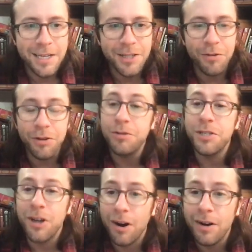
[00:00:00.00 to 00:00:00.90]
So you
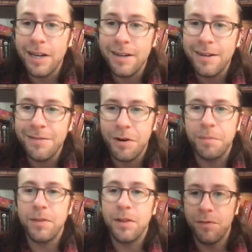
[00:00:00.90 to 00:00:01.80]
started
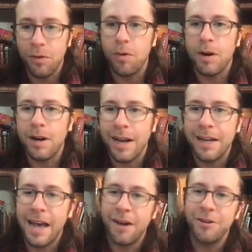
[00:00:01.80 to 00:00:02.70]
from the floor and
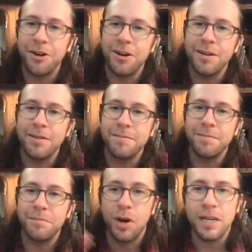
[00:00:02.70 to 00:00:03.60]
now you're
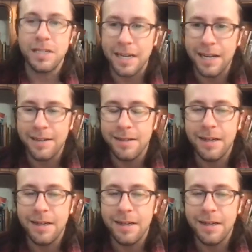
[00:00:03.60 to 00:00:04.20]
president.